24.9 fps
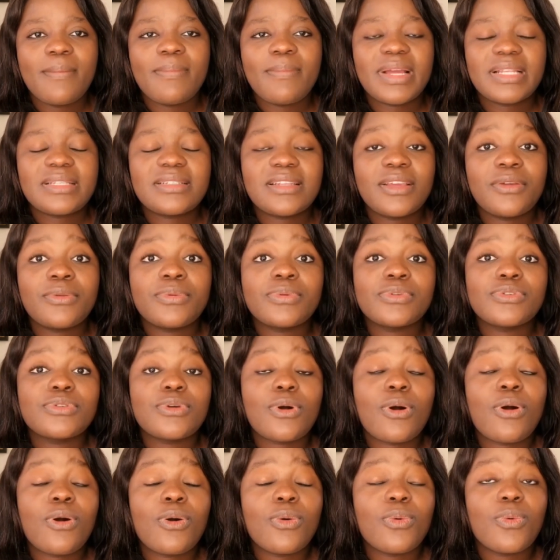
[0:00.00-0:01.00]
but it was
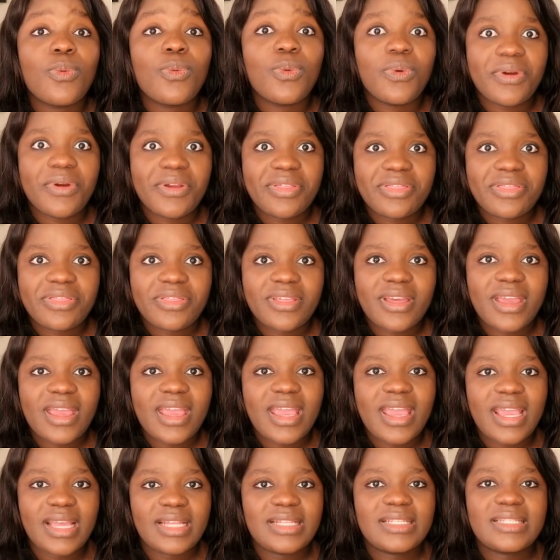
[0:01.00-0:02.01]
all worth
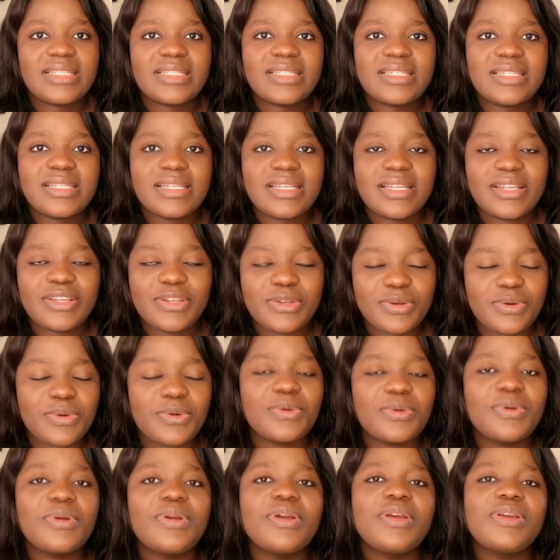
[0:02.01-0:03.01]
it, you
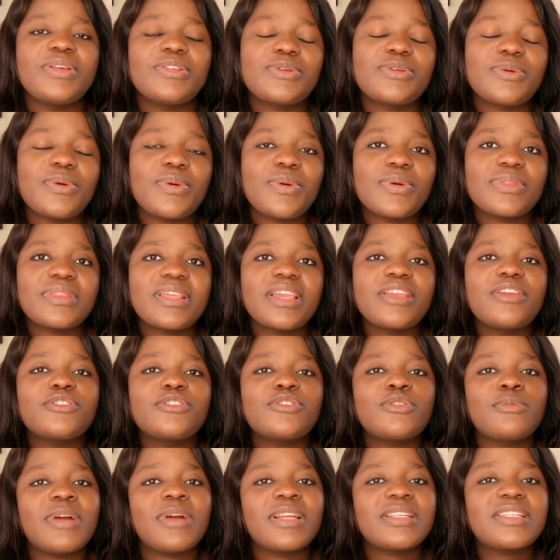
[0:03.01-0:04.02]
know. So thank you
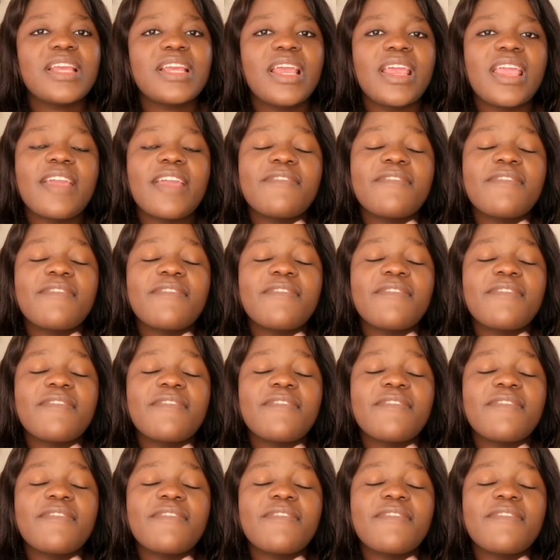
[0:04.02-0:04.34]
so much.